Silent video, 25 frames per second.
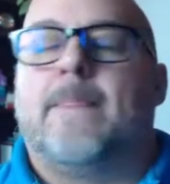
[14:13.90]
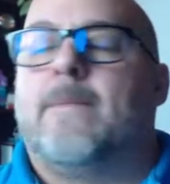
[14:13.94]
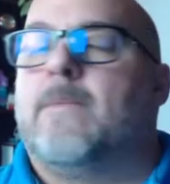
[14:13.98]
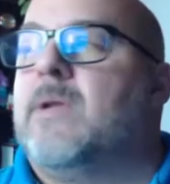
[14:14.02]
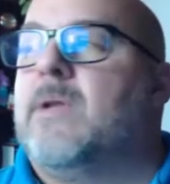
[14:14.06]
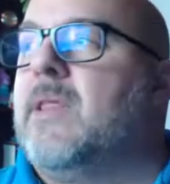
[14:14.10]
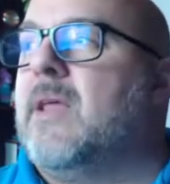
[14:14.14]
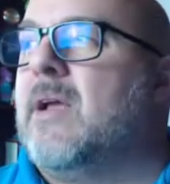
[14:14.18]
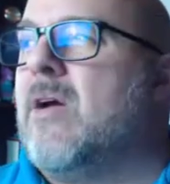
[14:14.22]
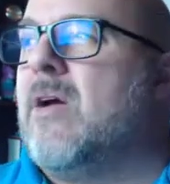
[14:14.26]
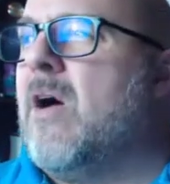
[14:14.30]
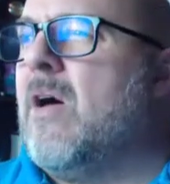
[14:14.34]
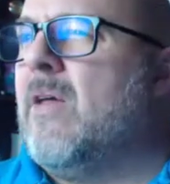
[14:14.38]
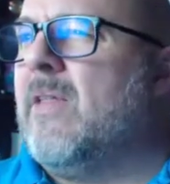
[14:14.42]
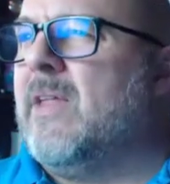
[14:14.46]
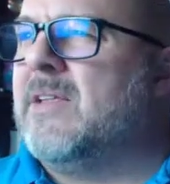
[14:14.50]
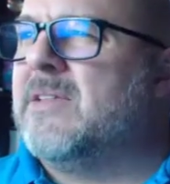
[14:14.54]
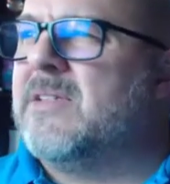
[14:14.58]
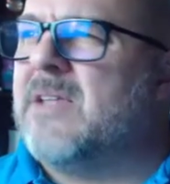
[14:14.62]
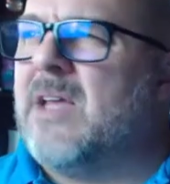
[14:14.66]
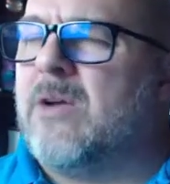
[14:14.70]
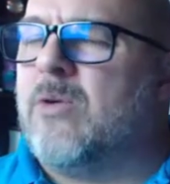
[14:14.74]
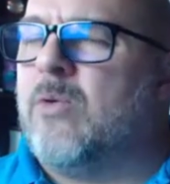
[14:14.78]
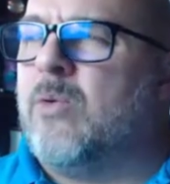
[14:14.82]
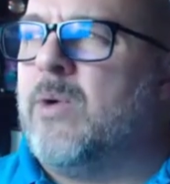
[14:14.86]
what do they call it?
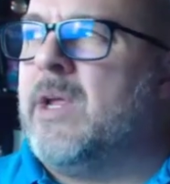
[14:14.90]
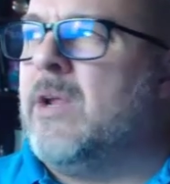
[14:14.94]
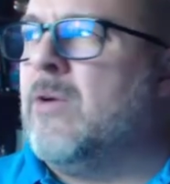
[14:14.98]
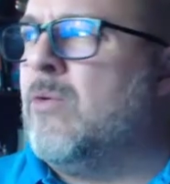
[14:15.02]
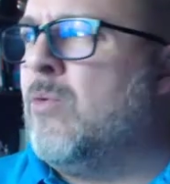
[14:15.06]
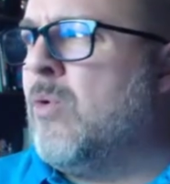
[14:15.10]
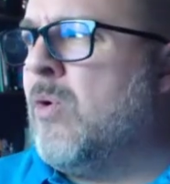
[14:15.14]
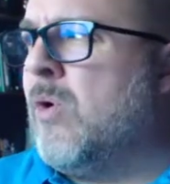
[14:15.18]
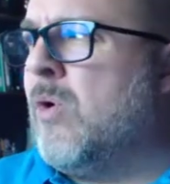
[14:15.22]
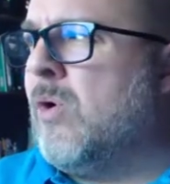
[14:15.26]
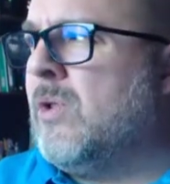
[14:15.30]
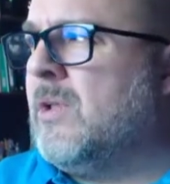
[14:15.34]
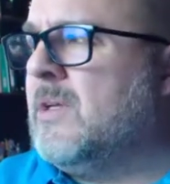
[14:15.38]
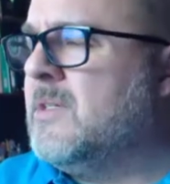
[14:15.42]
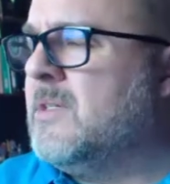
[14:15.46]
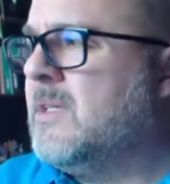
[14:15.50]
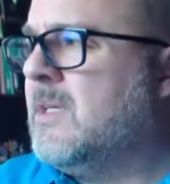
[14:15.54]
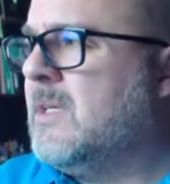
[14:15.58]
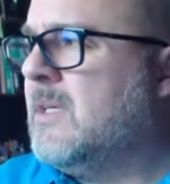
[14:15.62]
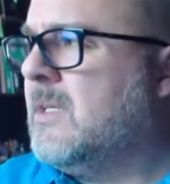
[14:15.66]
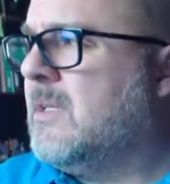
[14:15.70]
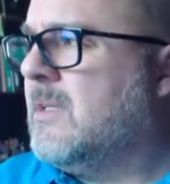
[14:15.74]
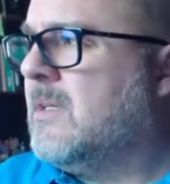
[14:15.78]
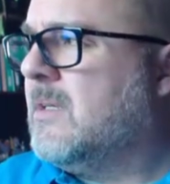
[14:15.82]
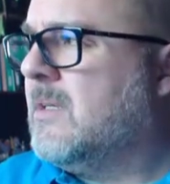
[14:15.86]
It's not re-enroll, is
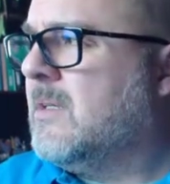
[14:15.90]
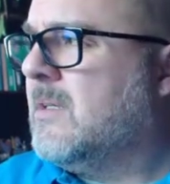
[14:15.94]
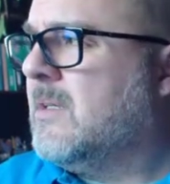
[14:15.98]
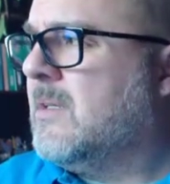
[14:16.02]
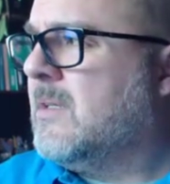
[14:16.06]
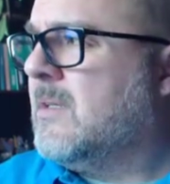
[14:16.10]
it?